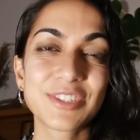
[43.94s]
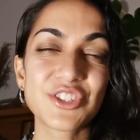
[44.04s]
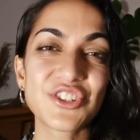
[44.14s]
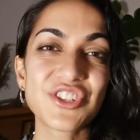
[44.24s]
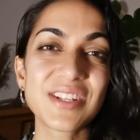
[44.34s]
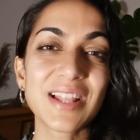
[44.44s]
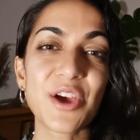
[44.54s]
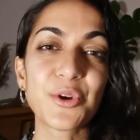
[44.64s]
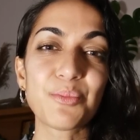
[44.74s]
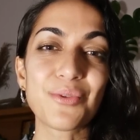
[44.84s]
So just allow
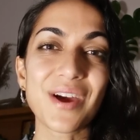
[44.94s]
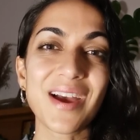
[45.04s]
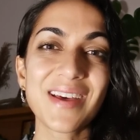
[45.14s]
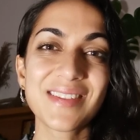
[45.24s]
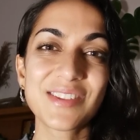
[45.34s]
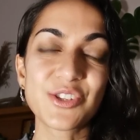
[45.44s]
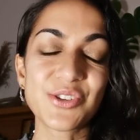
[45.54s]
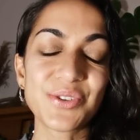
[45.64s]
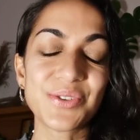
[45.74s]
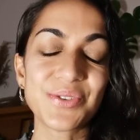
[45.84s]
your breath
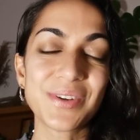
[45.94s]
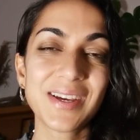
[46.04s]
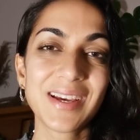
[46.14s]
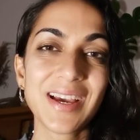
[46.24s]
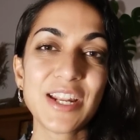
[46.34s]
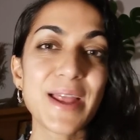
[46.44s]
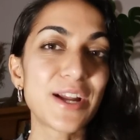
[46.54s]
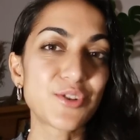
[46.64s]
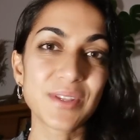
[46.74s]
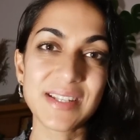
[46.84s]
to
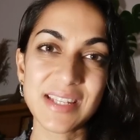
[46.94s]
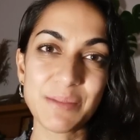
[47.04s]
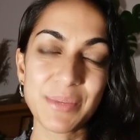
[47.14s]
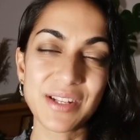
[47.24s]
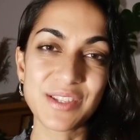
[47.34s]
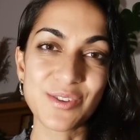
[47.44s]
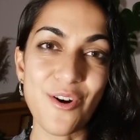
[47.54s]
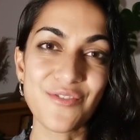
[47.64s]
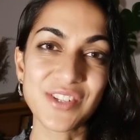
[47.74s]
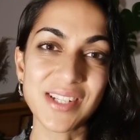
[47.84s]
naturally deepen and
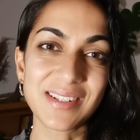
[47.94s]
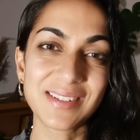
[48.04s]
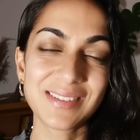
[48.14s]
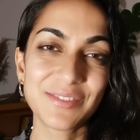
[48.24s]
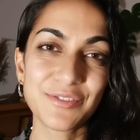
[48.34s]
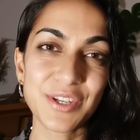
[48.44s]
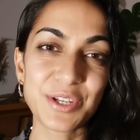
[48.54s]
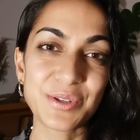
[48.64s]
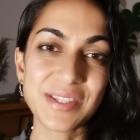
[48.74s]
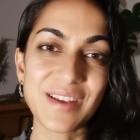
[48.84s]
soften. Feel
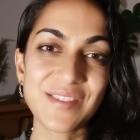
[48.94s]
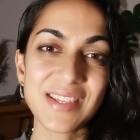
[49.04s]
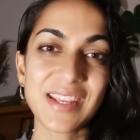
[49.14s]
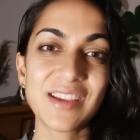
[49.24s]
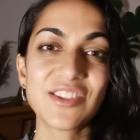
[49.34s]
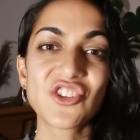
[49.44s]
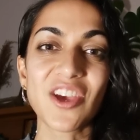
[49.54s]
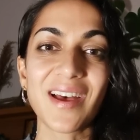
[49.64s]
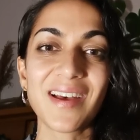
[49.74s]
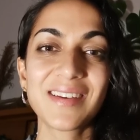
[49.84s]
yourself sitting in the
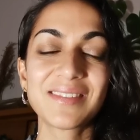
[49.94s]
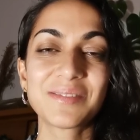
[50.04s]
chair